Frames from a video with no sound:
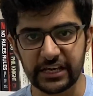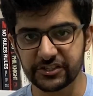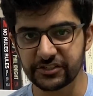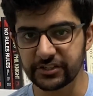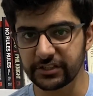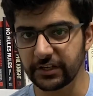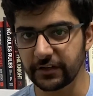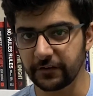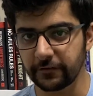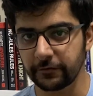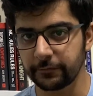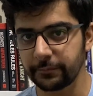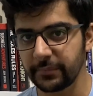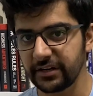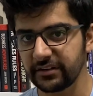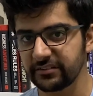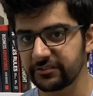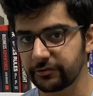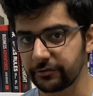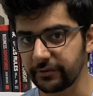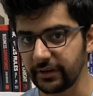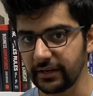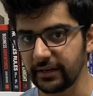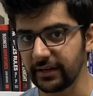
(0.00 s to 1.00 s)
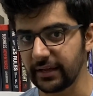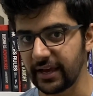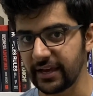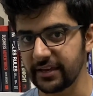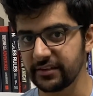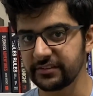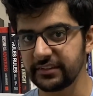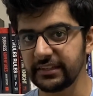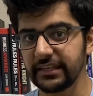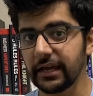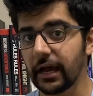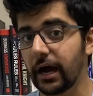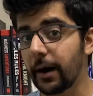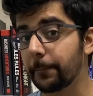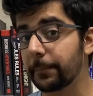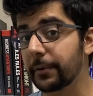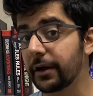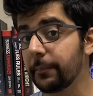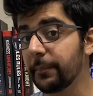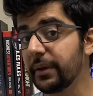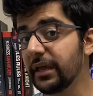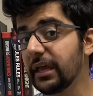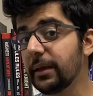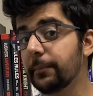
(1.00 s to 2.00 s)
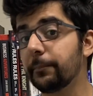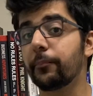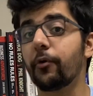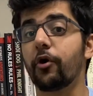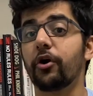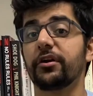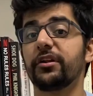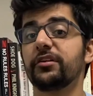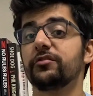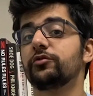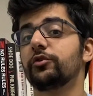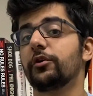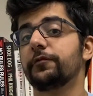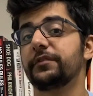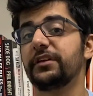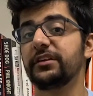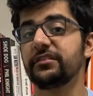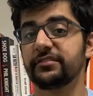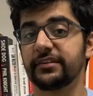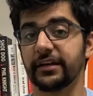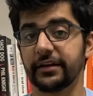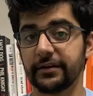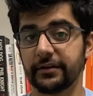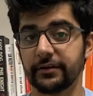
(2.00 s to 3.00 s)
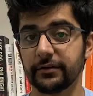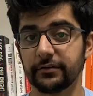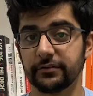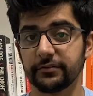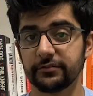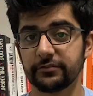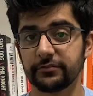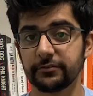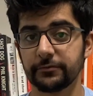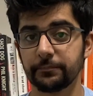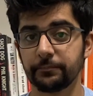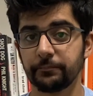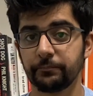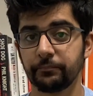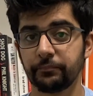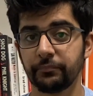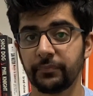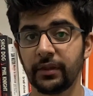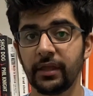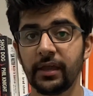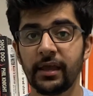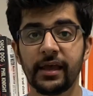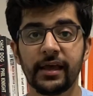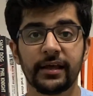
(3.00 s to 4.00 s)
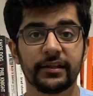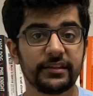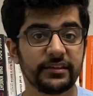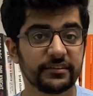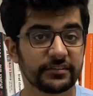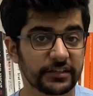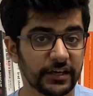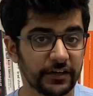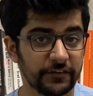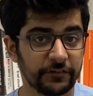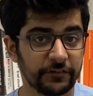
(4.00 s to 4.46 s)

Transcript: Asian governments realized the upcoming importance of these sectors. These